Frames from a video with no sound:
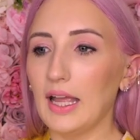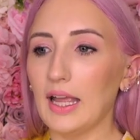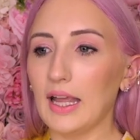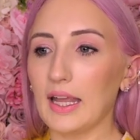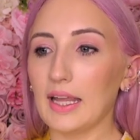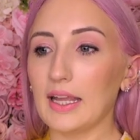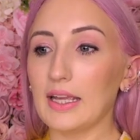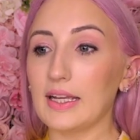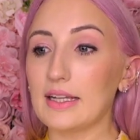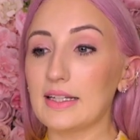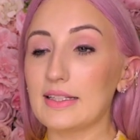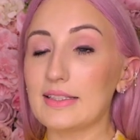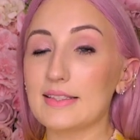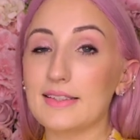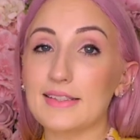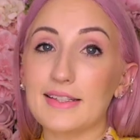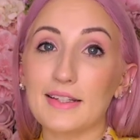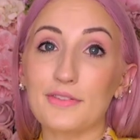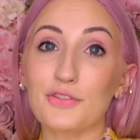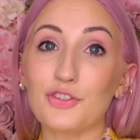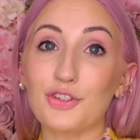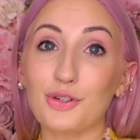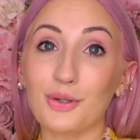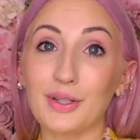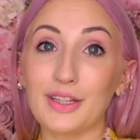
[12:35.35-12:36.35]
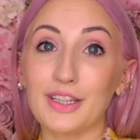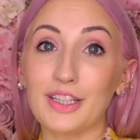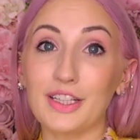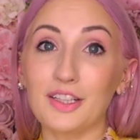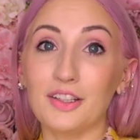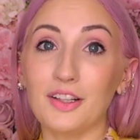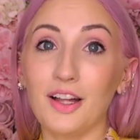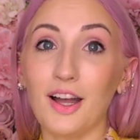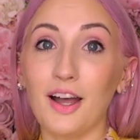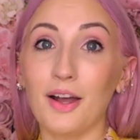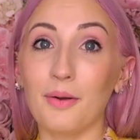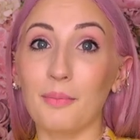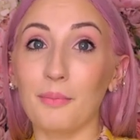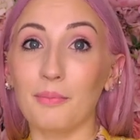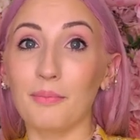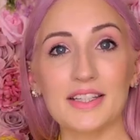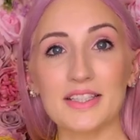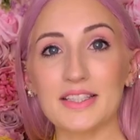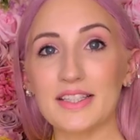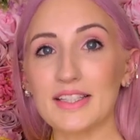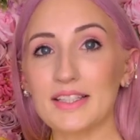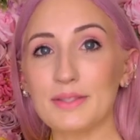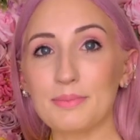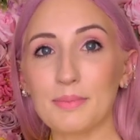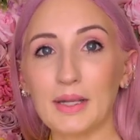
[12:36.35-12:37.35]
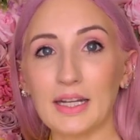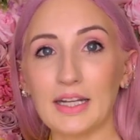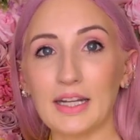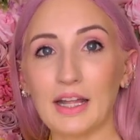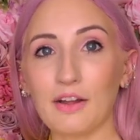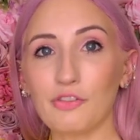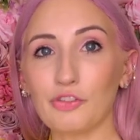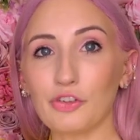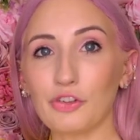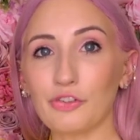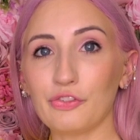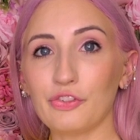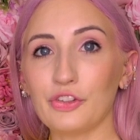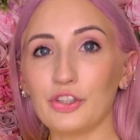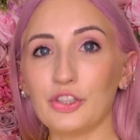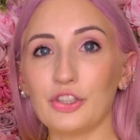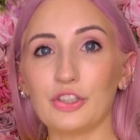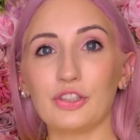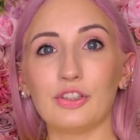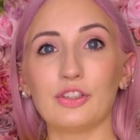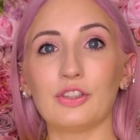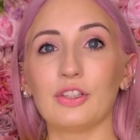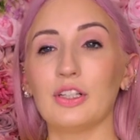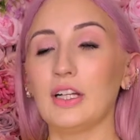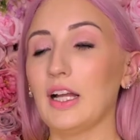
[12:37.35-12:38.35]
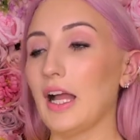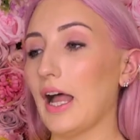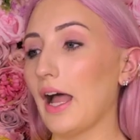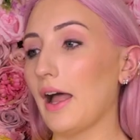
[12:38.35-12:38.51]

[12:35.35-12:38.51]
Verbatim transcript: and I've joined the club. This is my Neverfull.